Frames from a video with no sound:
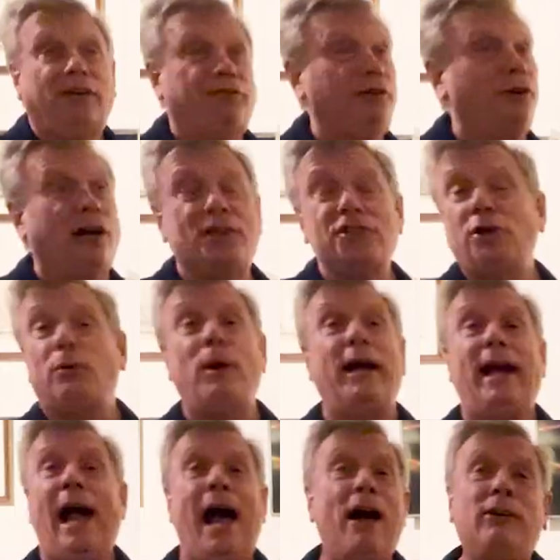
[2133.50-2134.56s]
If you're on your
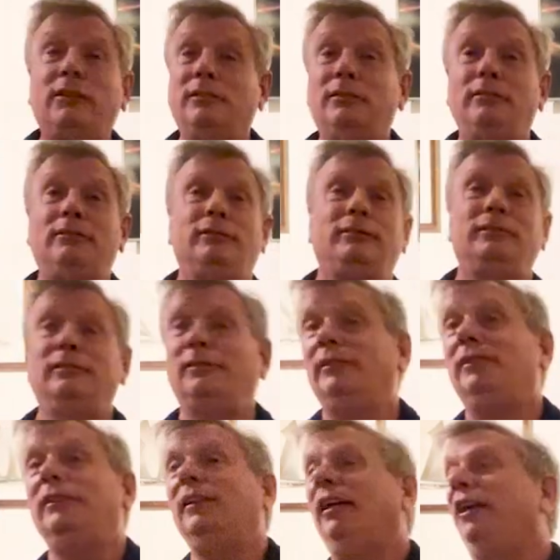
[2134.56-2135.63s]
way out,
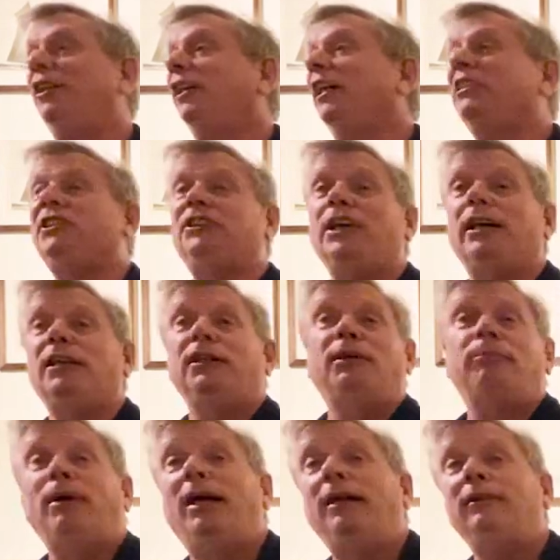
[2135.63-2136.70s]
and you get stuck in the
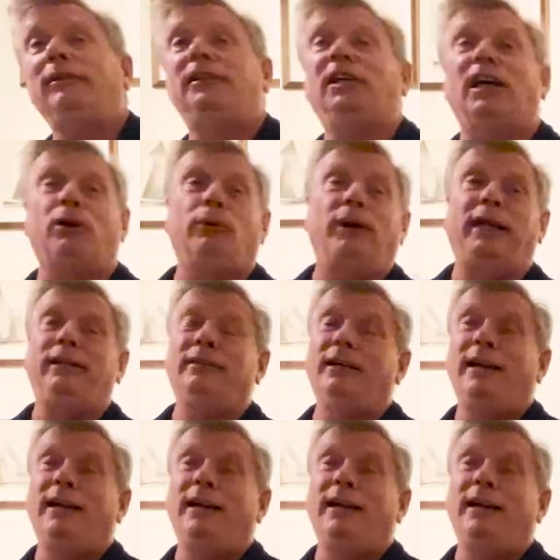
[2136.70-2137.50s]
mud and you got to wait